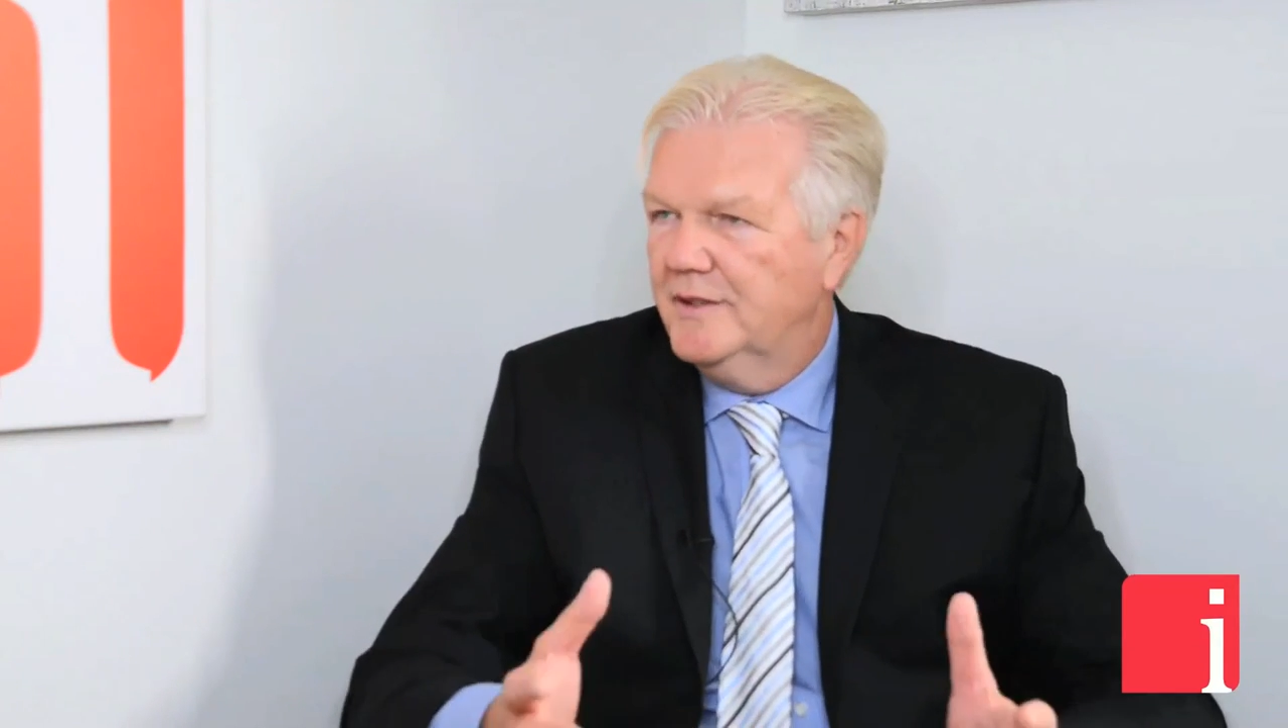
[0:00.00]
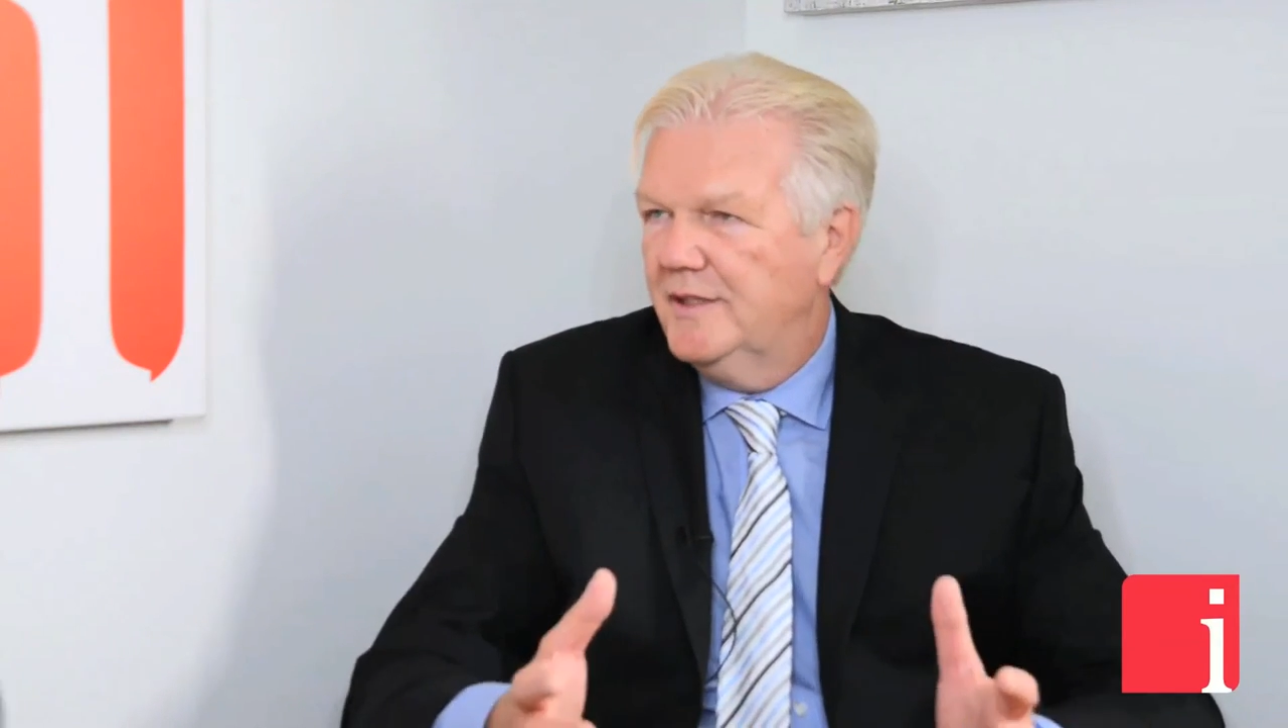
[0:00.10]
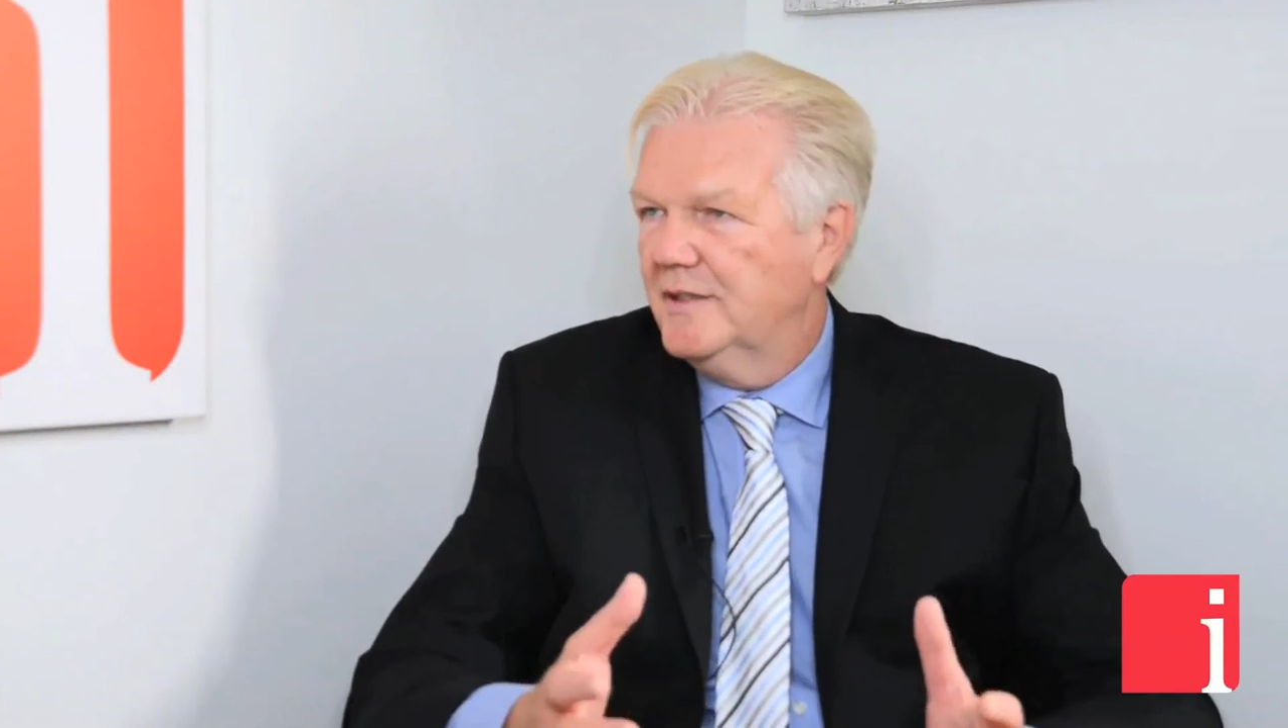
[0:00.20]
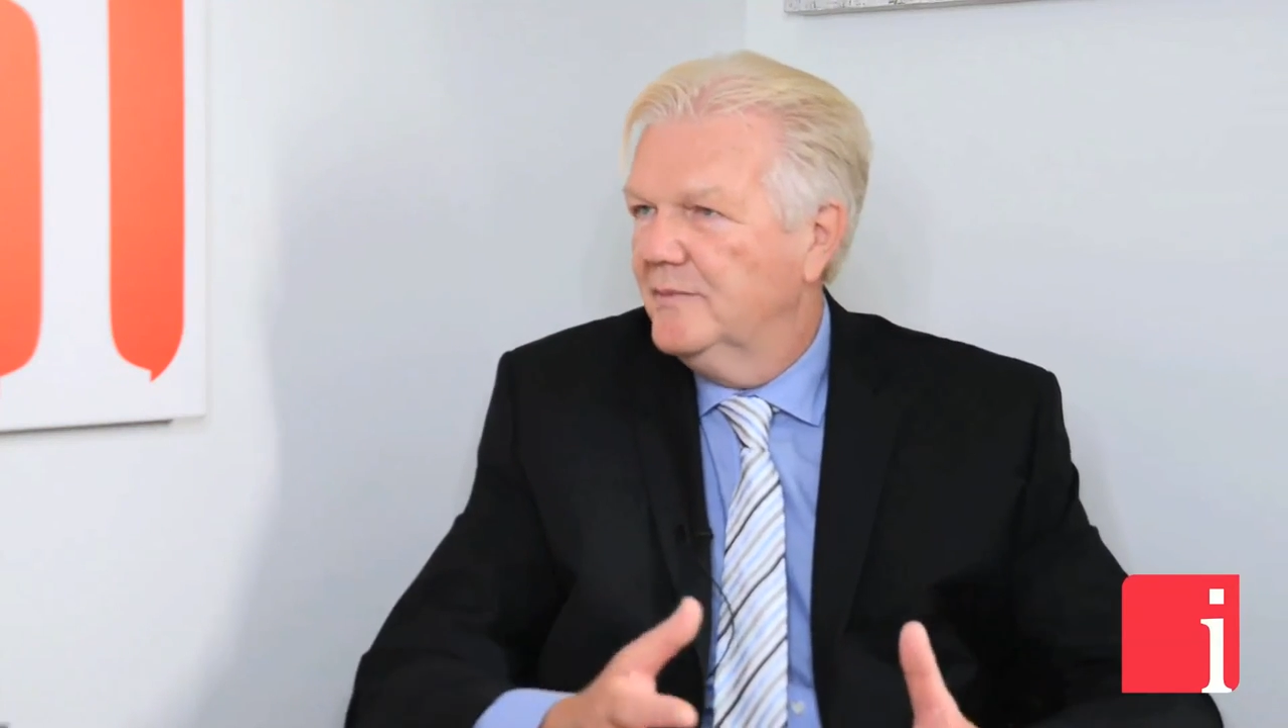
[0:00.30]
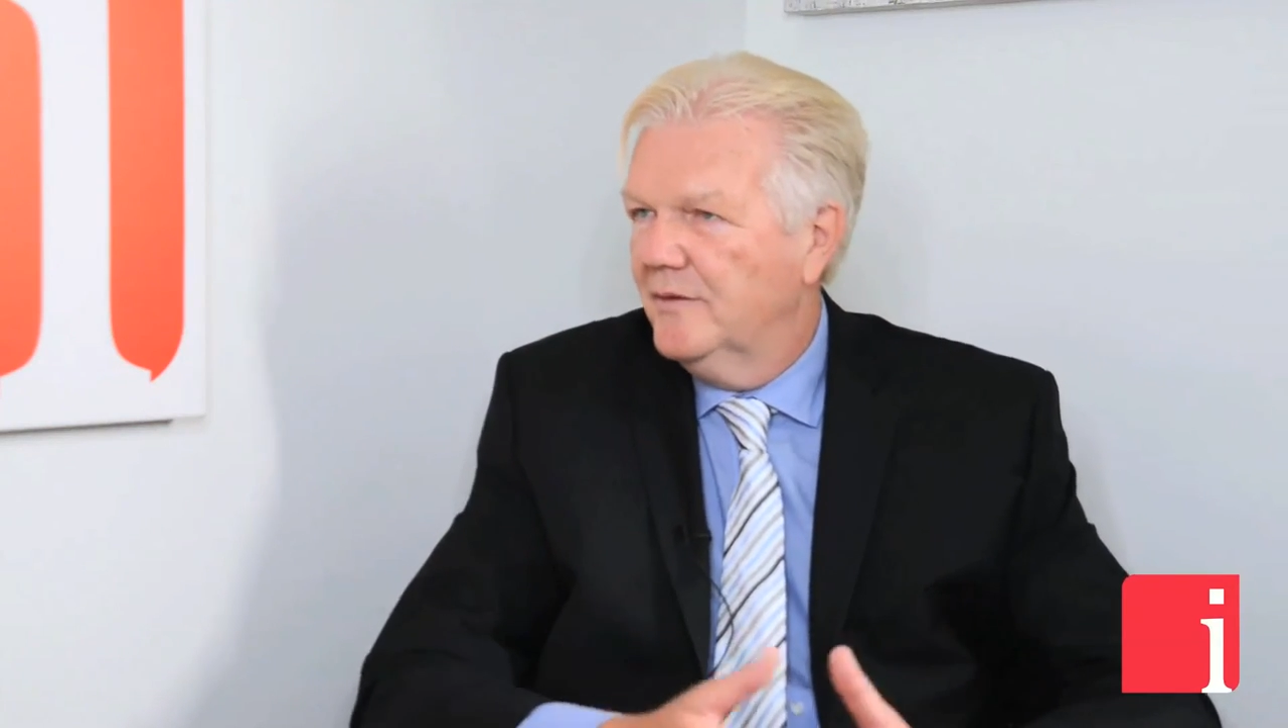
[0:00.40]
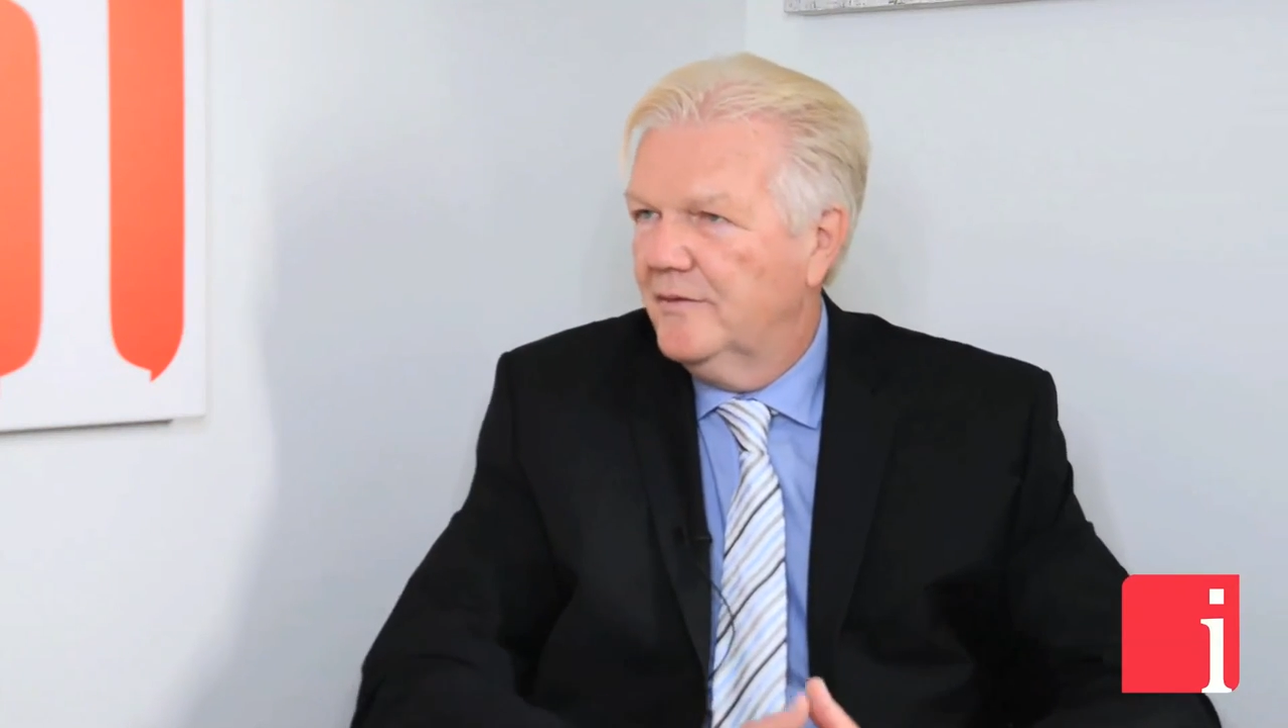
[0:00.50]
accessible